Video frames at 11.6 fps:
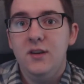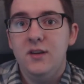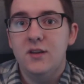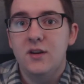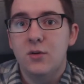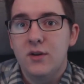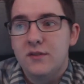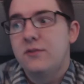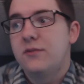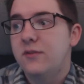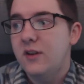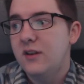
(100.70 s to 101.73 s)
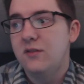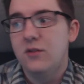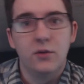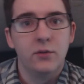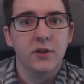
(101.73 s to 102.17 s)
you
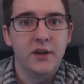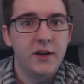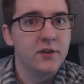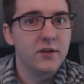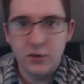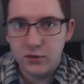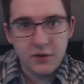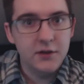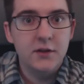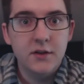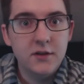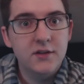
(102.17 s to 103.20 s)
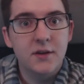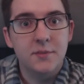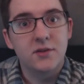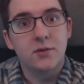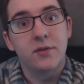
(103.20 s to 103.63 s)
don't really care, then you can
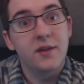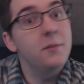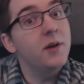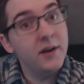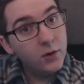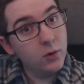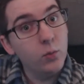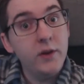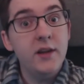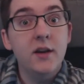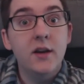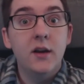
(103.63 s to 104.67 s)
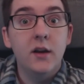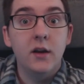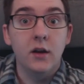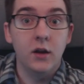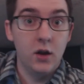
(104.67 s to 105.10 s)
skip this whole thing. But here we
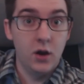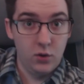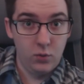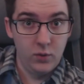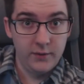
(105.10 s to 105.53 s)
go.